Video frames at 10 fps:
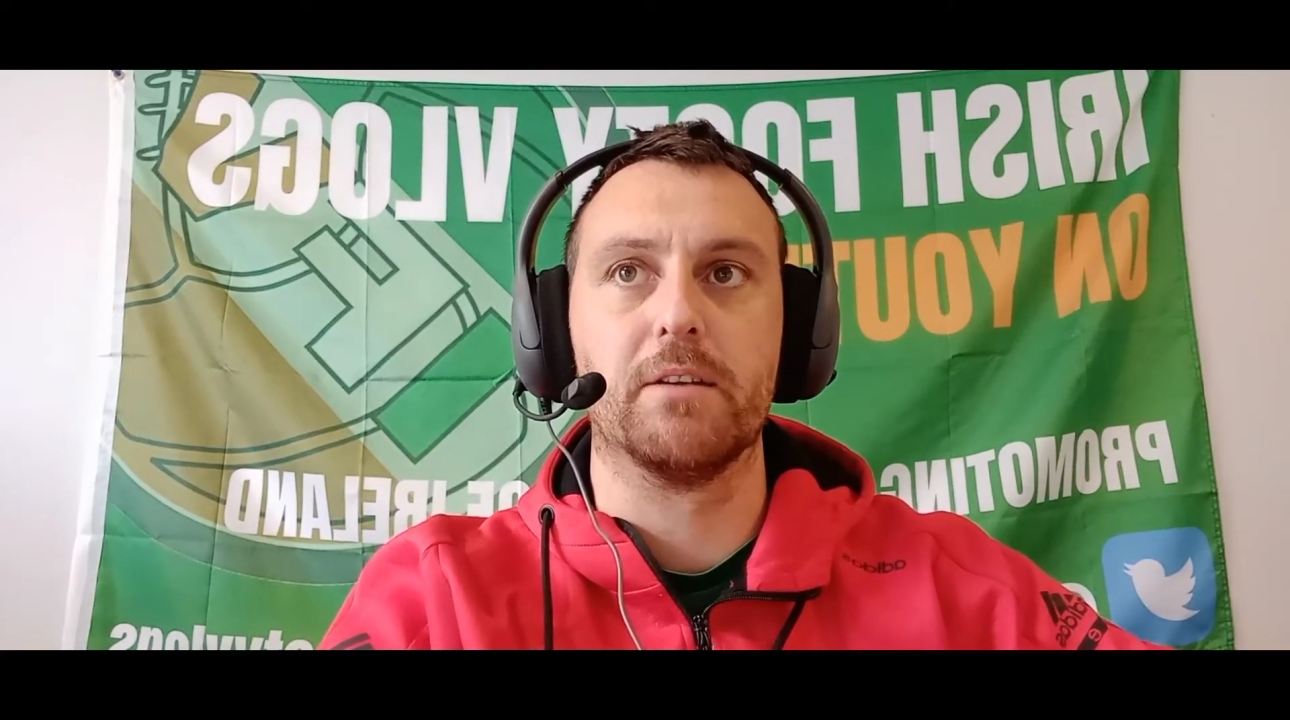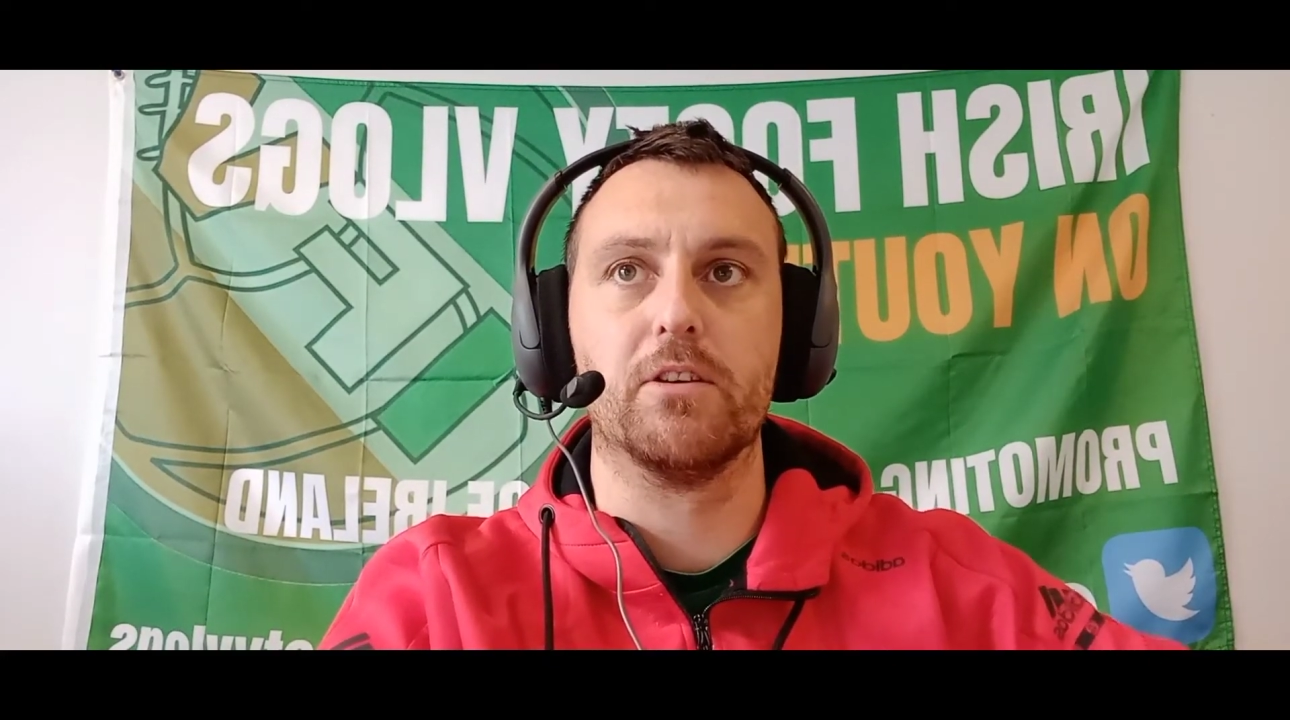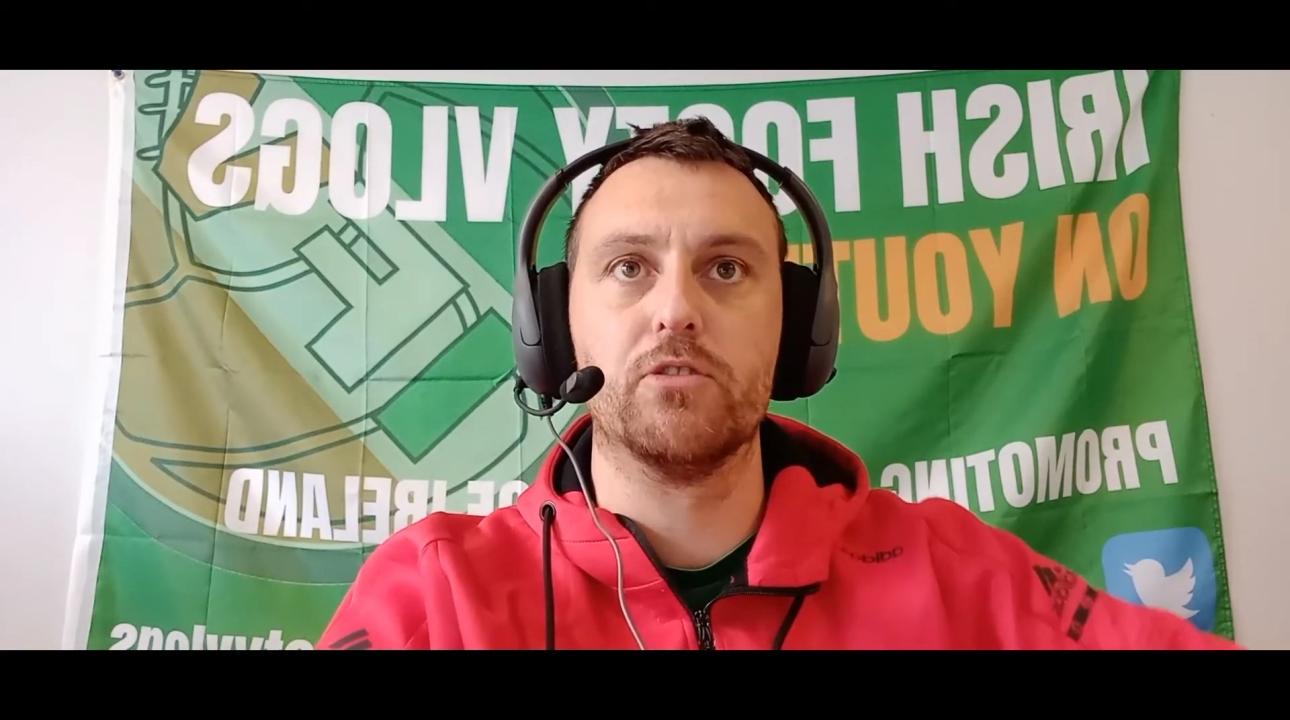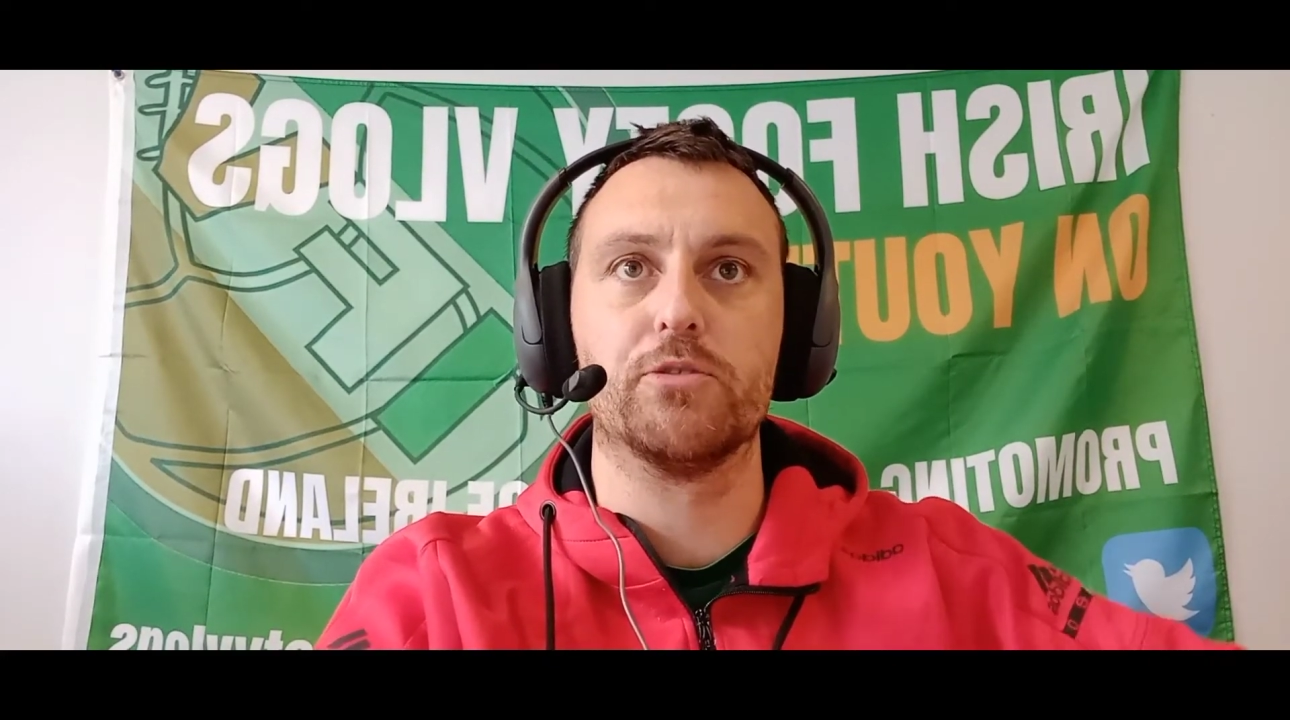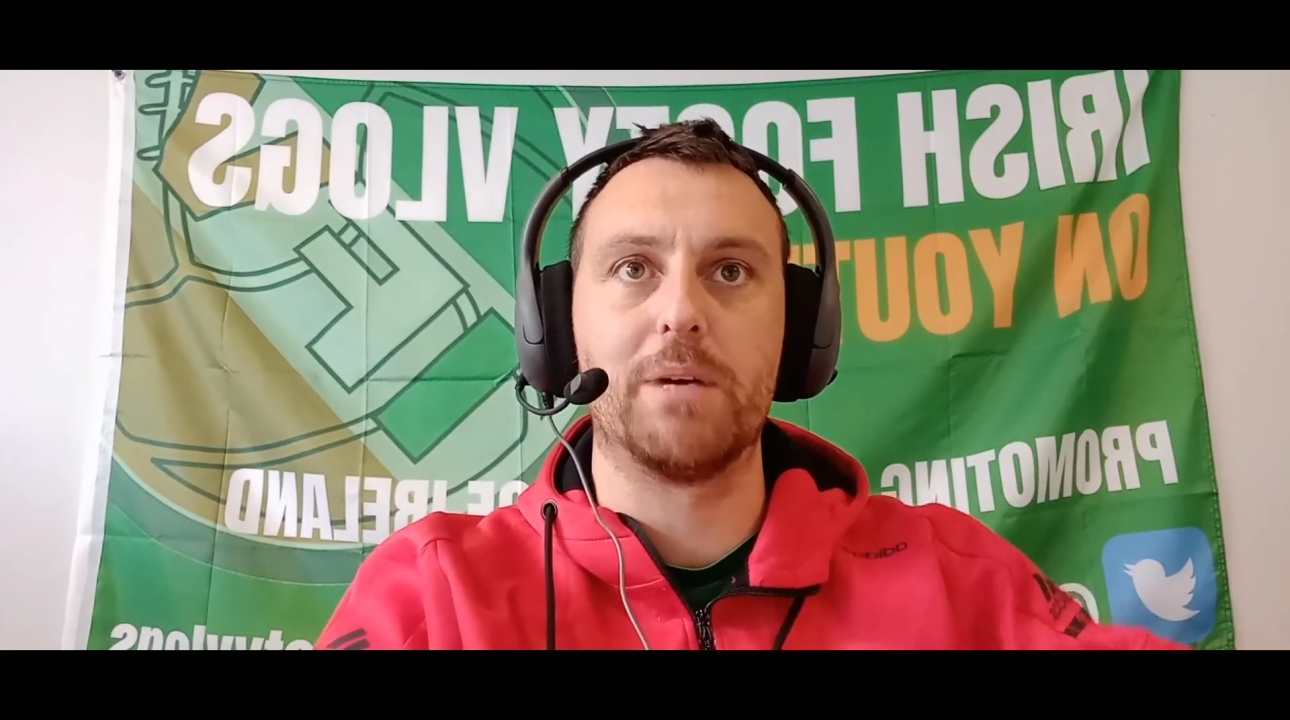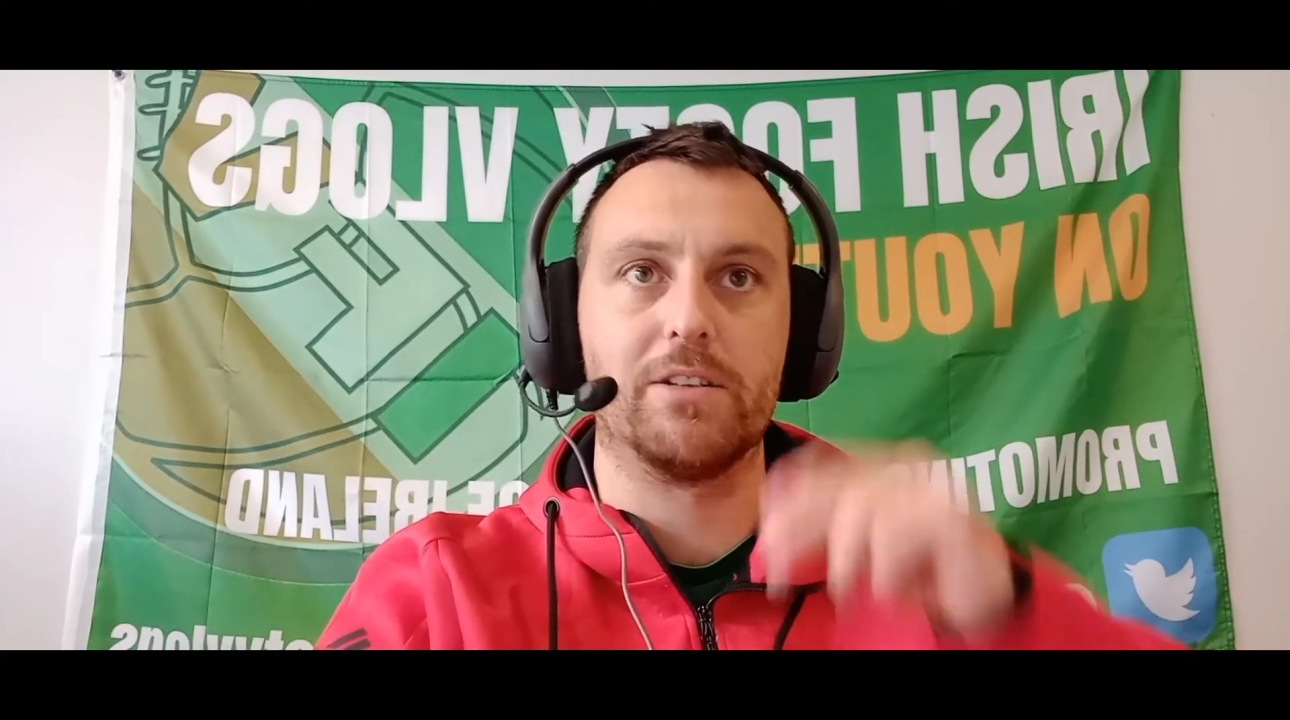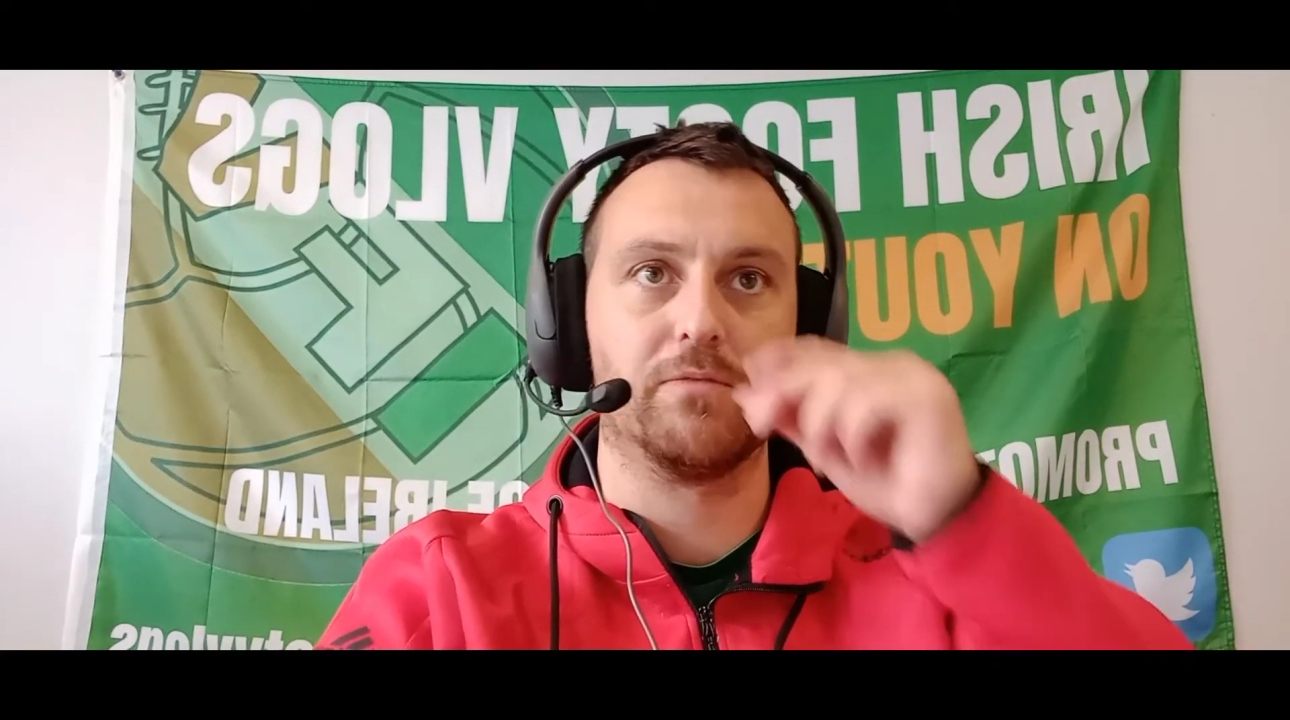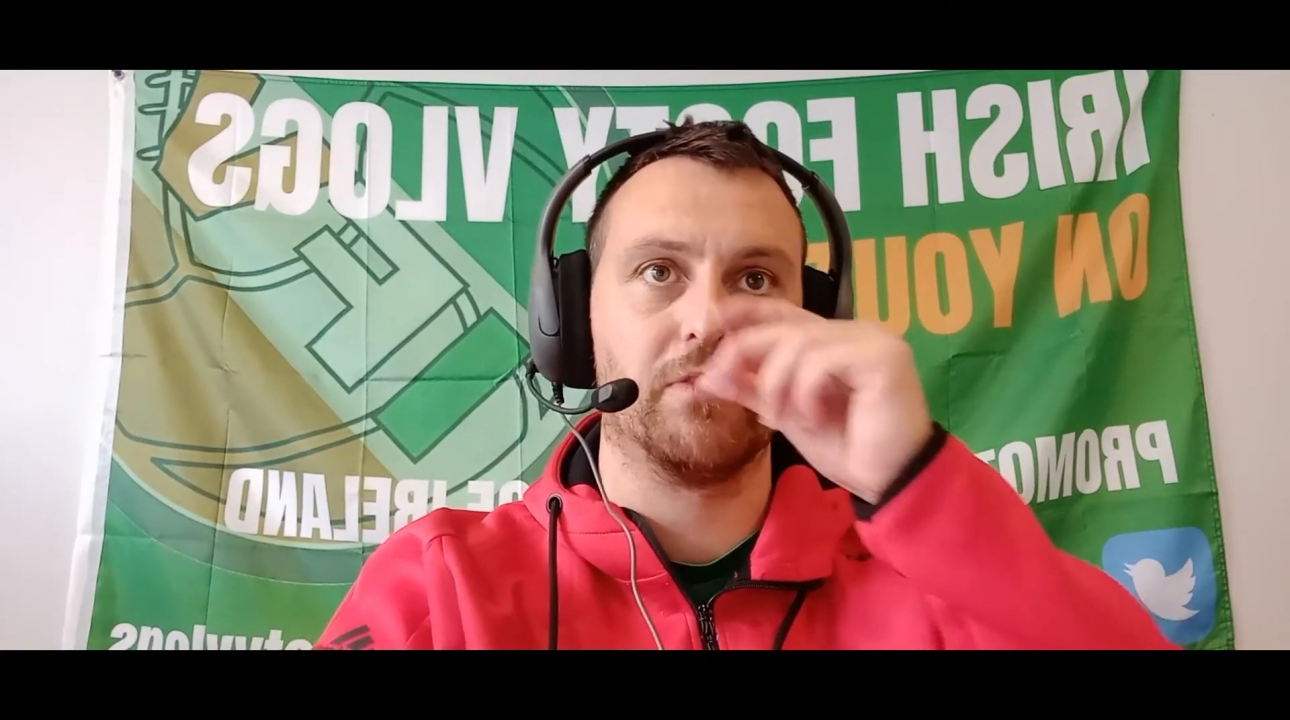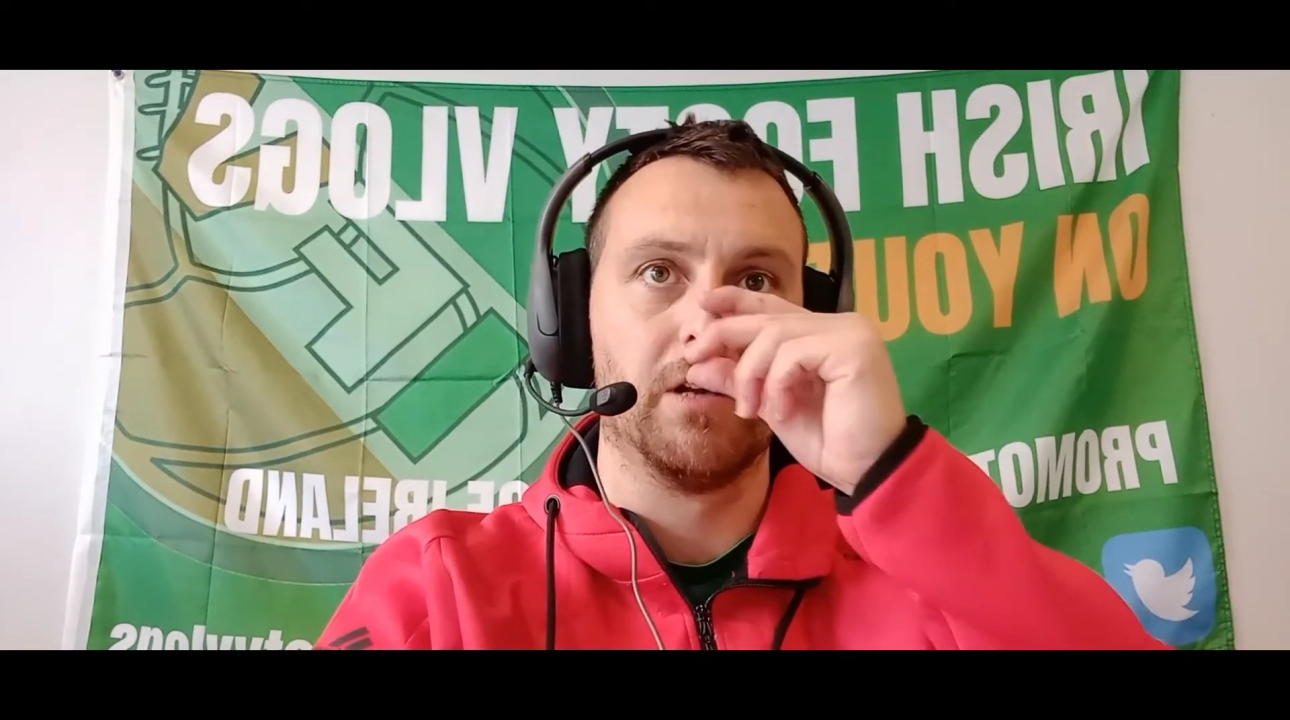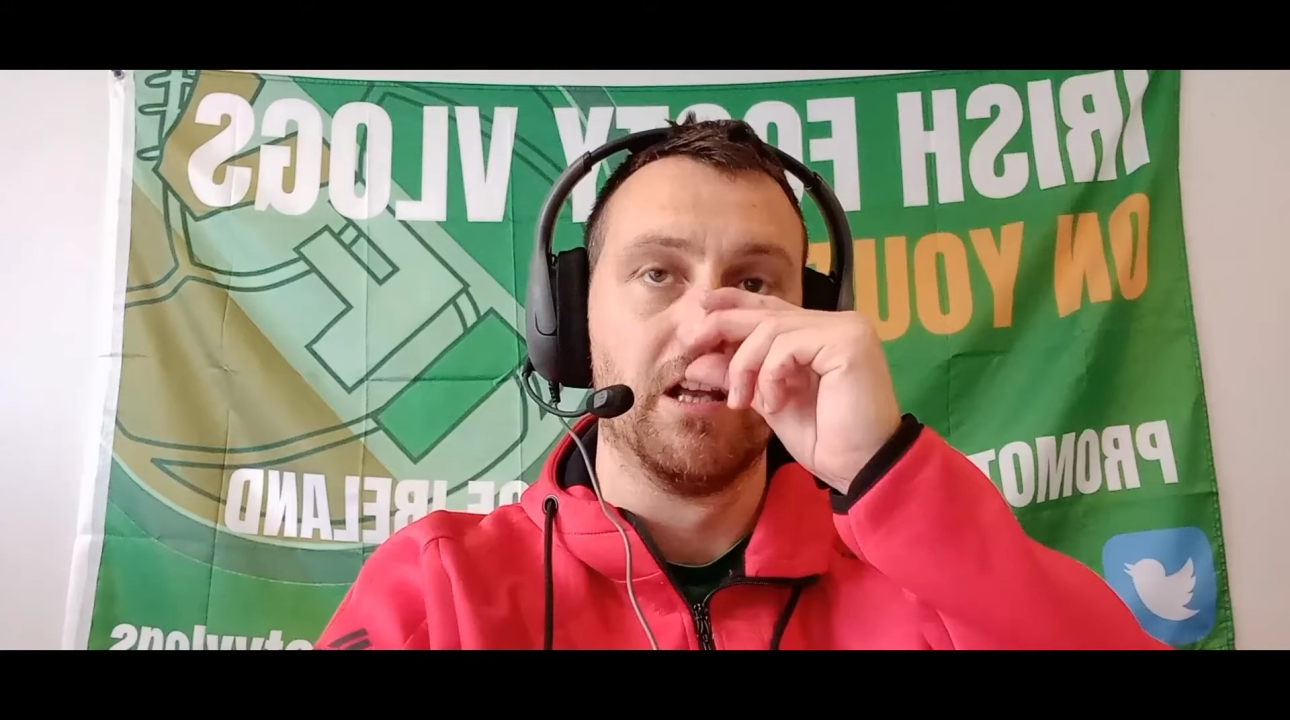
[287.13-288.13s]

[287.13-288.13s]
huge match